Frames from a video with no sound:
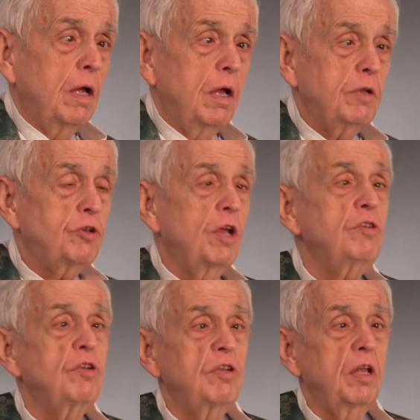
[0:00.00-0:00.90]
and
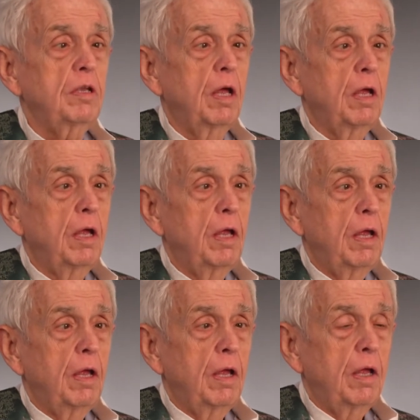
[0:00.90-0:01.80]
changes it.
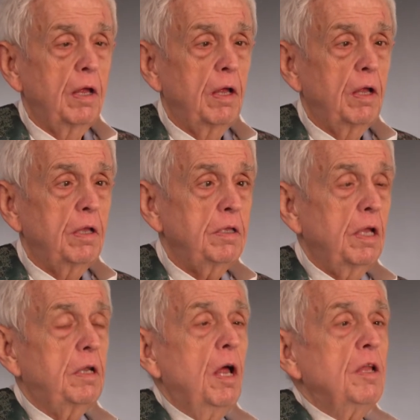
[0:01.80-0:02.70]

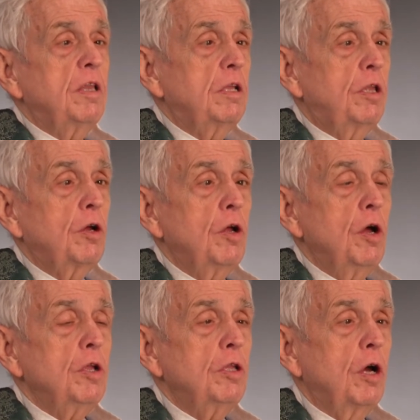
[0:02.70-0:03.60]
That
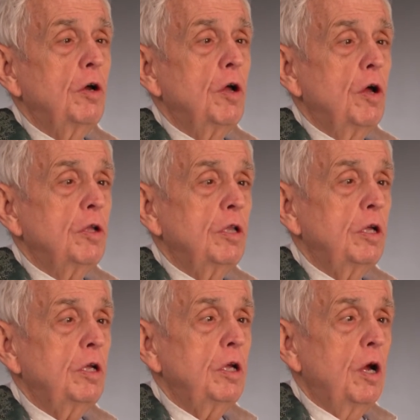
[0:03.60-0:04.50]

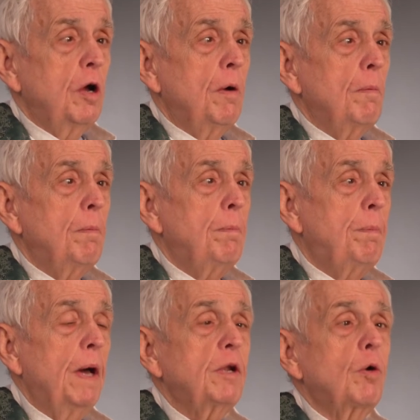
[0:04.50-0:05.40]
the
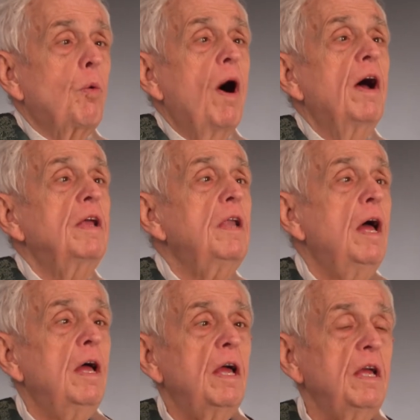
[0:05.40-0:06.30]
better wine
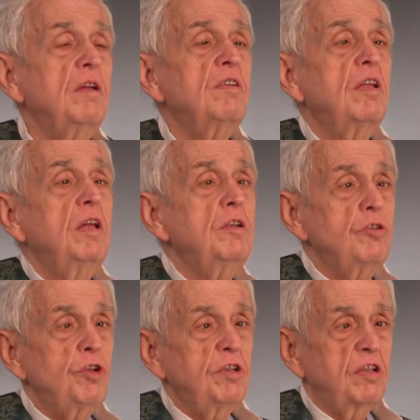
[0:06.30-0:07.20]
is in
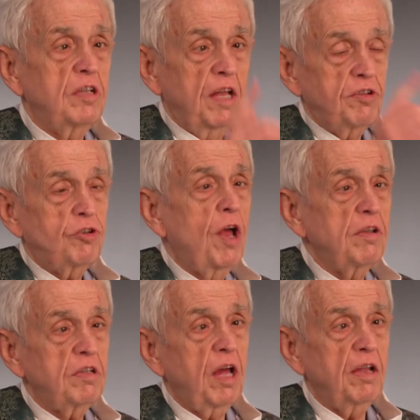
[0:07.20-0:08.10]
Jesus. That's
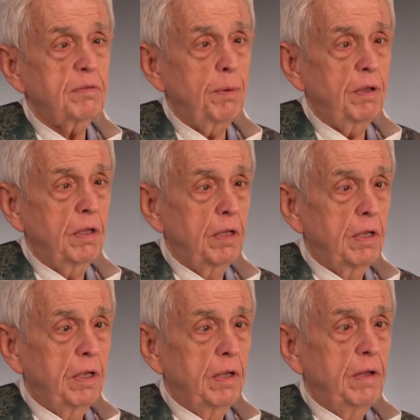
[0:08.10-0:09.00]
John's Gospel.
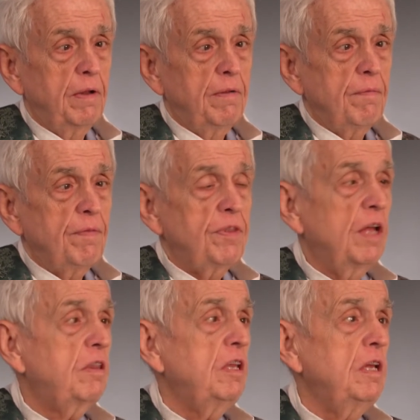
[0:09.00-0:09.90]

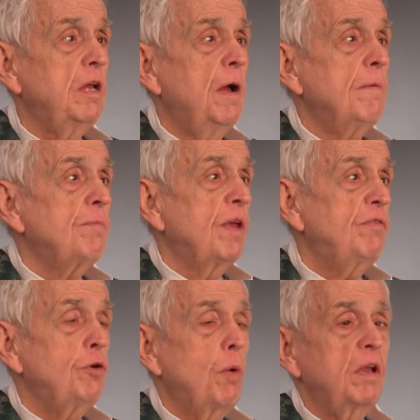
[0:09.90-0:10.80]
That
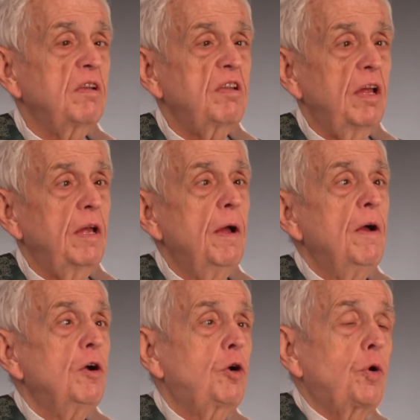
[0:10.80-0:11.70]
if you want to say
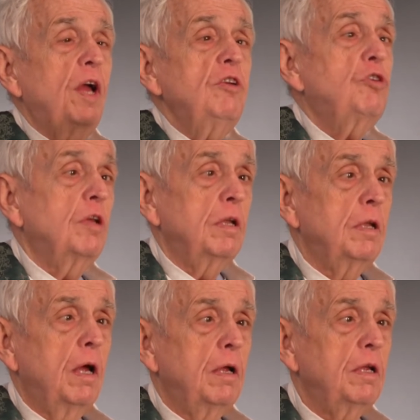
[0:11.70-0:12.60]

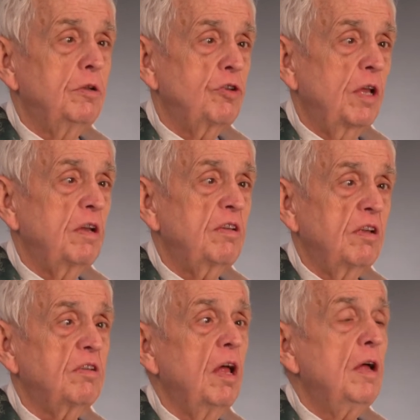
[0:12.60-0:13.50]
creation in
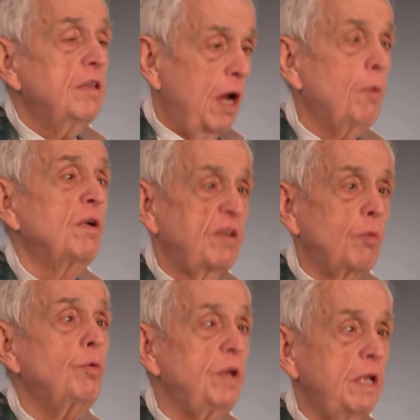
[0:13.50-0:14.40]
Genesis, that was a
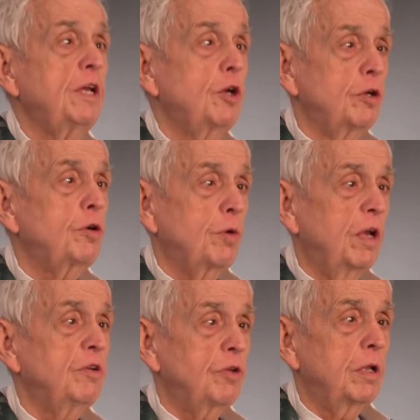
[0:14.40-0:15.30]
really good
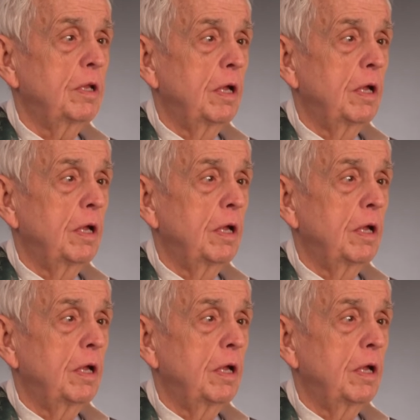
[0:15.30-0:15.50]
creation.